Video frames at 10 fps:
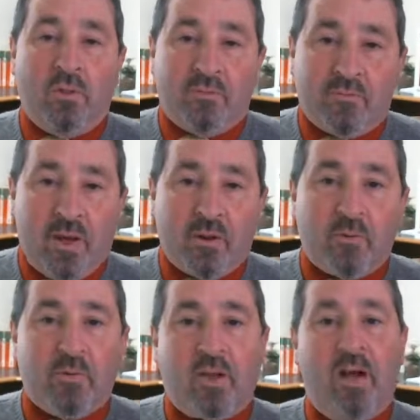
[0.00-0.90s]
The
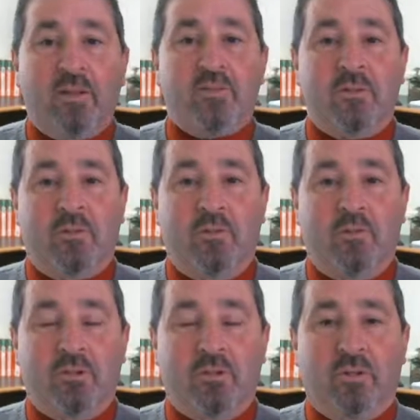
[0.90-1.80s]
federal
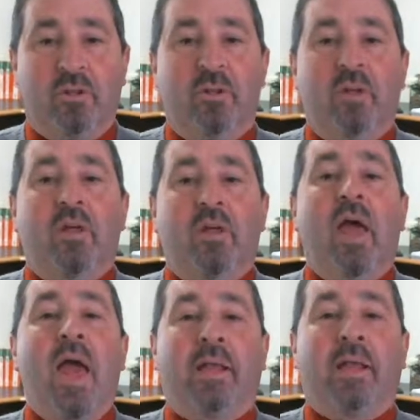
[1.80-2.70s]
Constitution
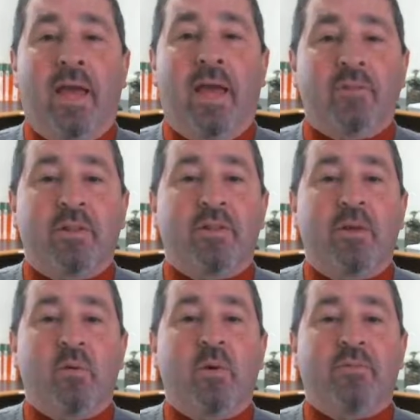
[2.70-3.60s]
and
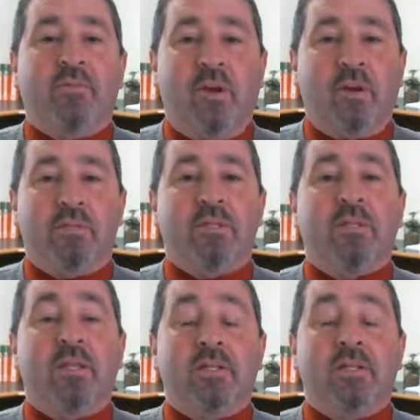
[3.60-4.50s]
everything we've done
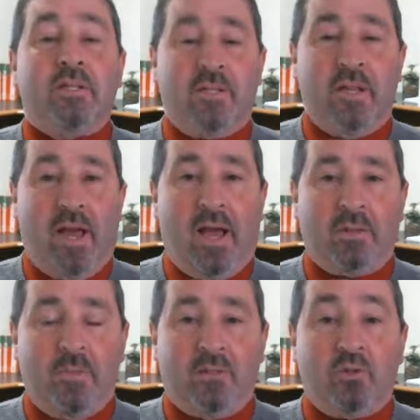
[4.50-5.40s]
since its
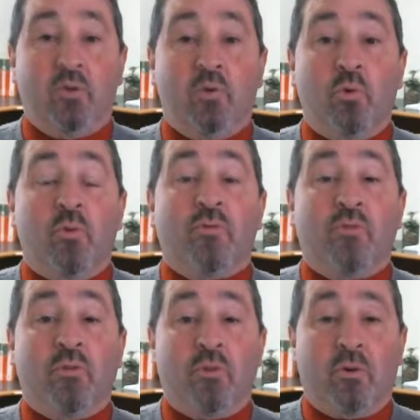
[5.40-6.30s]
enactment to
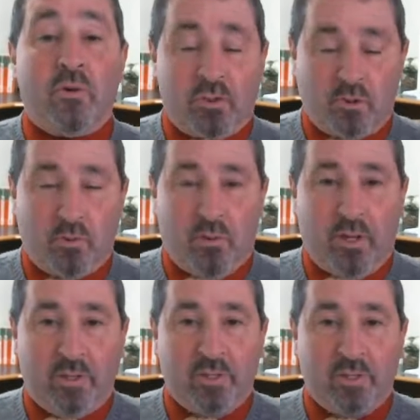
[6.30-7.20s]
flourish
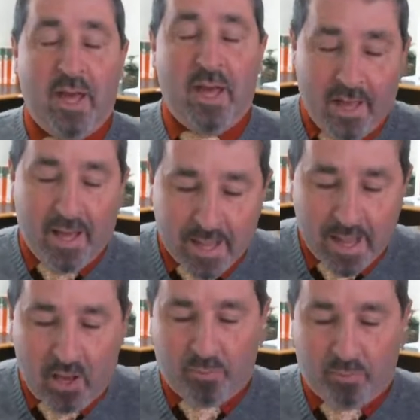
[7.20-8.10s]
choice has
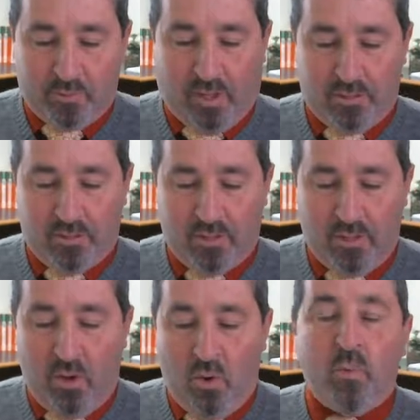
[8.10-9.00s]
helped us.
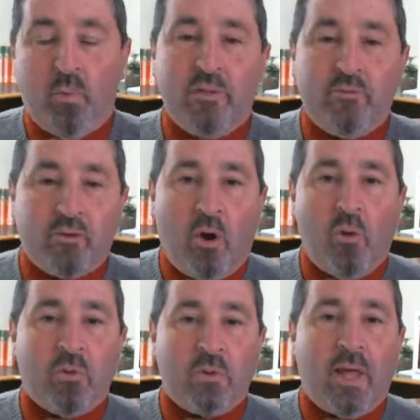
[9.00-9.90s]
We
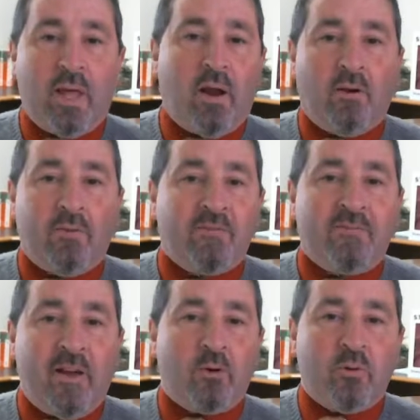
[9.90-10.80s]
don't let our
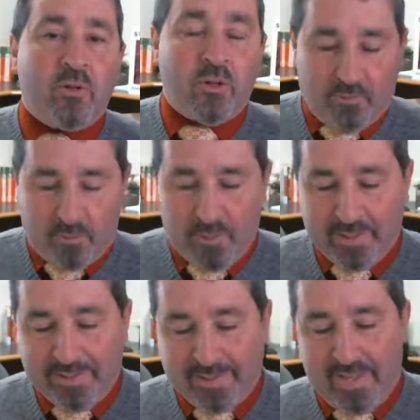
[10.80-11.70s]
federal
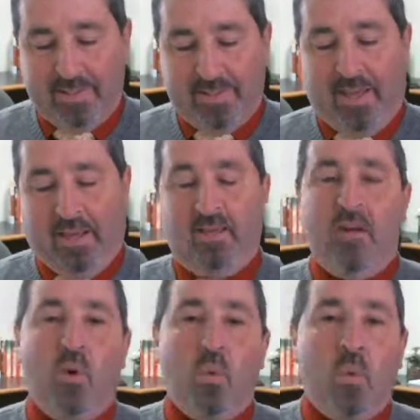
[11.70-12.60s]
government dictate
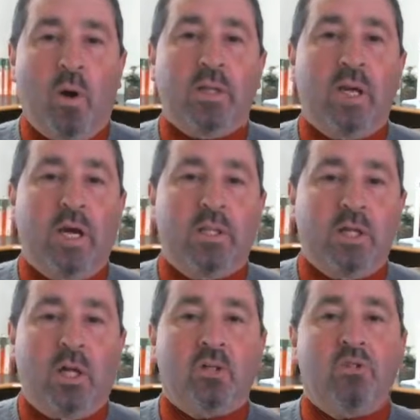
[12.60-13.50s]
what
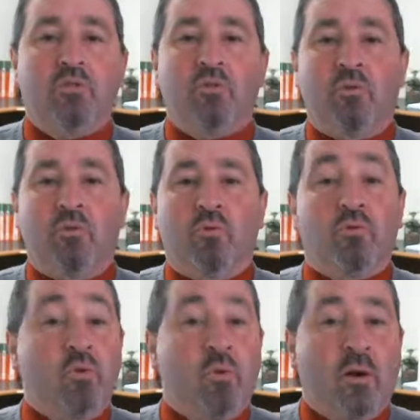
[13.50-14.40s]
adults do
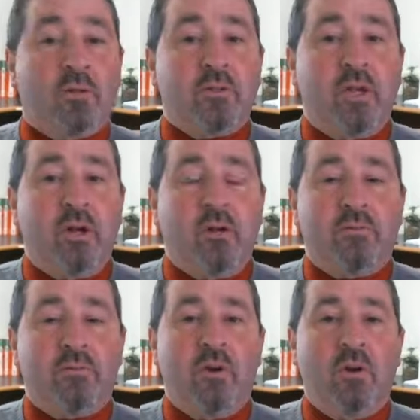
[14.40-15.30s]
to
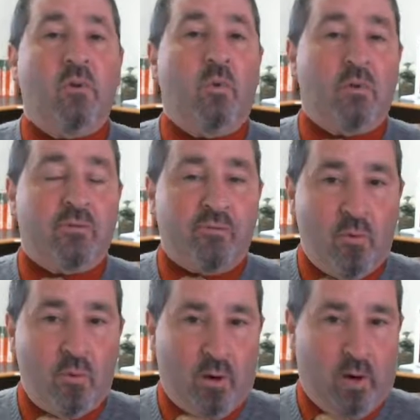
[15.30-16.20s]
ourselves or
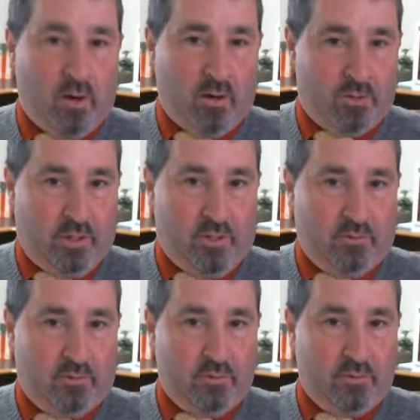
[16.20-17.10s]
for
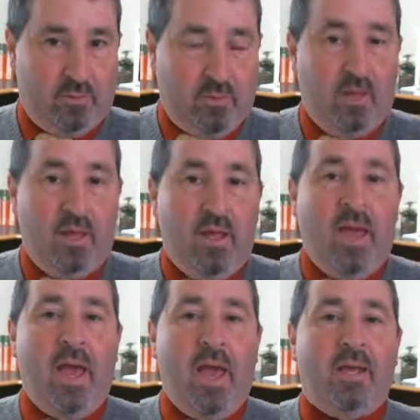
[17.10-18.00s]
ourselves.
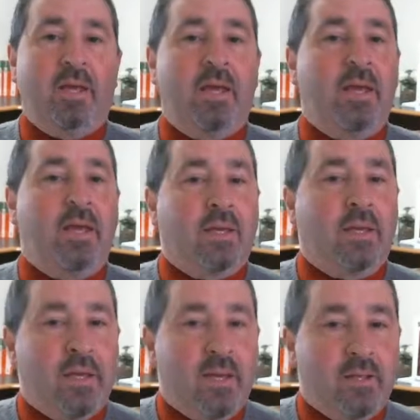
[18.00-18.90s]
And it
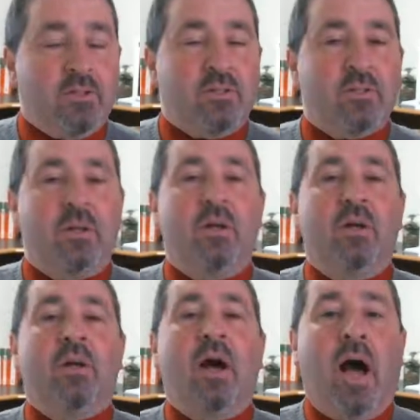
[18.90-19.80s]
is
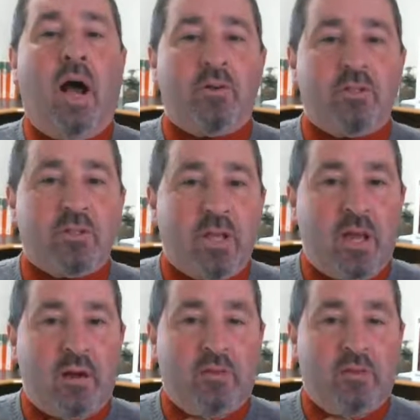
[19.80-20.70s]

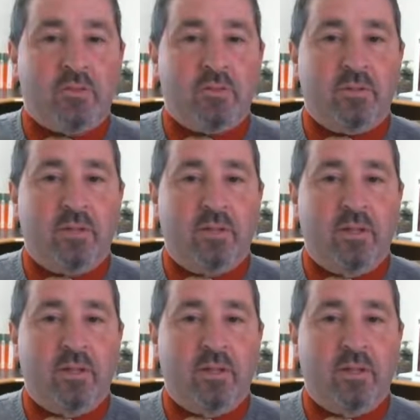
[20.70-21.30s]
ourselves.